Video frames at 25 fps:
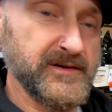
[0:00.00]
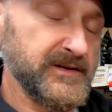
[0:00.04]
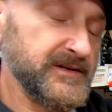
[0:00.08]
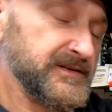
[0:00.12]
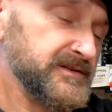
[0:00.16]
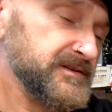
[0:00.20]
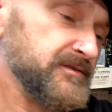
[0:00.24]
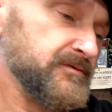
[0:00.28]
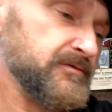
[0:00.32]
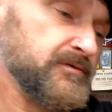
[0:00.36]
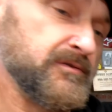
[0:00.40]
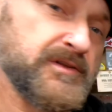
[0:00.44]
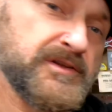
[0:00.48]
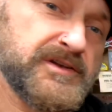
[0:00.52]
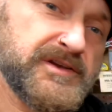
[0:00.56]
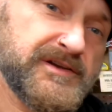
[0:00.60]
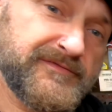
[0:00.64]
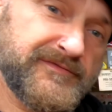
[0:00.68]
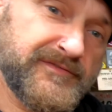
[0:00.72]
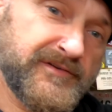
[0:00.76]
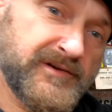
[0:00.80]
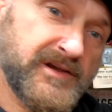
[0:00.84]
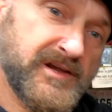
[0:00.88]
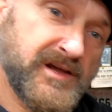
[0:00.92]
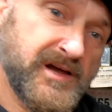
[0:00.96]
You do all the
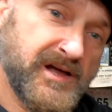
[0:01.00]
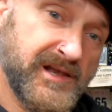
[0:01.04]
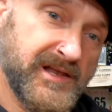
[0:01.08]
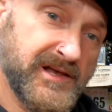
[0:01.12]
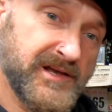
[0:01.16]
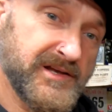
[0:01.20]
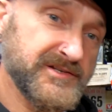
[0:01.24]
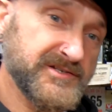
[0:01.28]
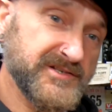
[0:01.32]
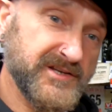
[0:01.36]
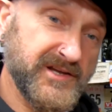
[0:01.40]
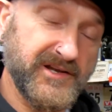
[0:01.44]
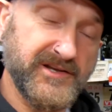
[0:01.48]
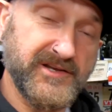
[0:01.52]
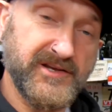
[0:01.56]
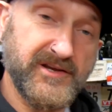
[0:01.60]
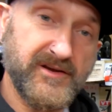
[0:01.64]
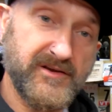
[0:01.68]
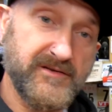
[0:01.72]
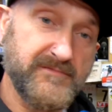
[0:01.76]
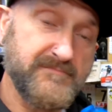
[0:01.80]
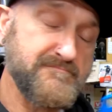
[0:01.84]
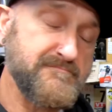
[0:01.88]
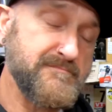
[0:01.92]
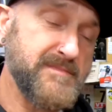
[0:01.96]
different colours, and you
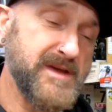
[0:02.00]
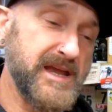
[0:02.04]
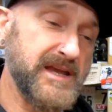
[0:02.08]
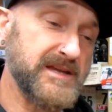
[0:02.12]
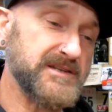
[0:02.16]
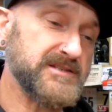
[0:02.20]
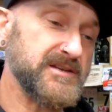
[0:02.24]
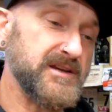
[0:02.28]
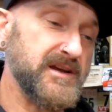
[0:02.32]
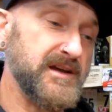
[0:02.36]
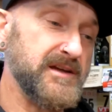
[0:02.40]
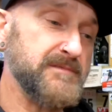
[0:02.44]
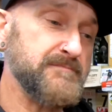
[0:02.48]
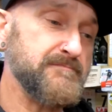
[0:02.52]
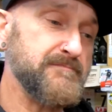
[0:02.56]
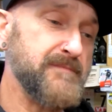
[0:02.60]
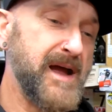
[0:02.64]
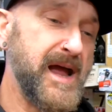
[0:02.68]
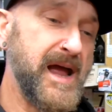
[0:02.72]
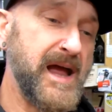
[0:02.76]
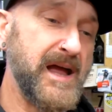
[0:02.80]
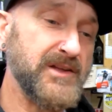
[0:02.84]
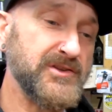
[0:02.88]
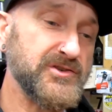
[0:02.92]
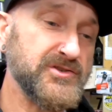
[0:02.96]
can mix and
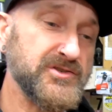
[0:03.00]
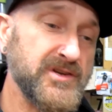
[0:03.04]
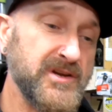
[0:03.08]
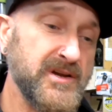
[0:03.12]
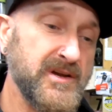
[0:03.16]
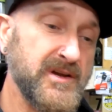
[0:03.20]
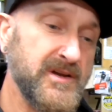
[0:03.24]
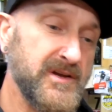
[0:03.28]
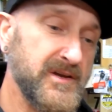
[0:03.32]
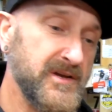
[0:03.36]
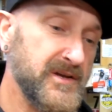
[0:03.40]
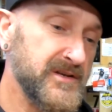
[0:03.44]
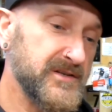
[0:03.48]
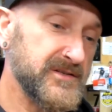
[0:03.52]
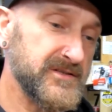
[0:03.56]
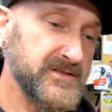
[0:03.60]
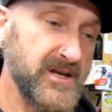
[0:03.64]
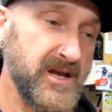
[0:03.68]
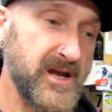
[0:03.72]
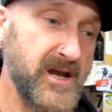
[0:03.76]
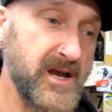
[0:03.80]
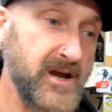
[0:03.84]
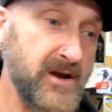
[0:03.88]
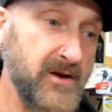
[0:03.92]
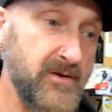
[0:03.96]
match.
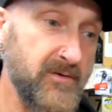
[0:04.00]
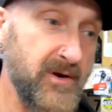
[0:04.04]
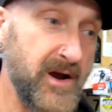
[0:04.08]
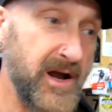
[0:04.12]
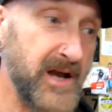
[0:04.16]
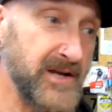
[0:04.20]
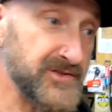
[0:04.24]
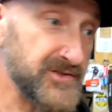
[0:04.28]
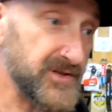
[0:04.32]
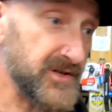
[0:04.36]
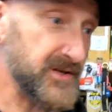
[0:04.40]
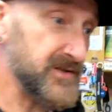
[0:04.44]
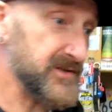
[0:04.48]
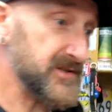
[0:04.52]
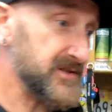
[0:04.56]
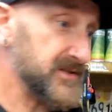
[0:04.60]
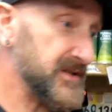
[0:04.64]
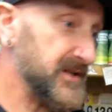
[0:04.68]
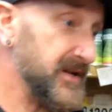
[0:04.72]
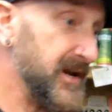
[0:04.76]
So as you can see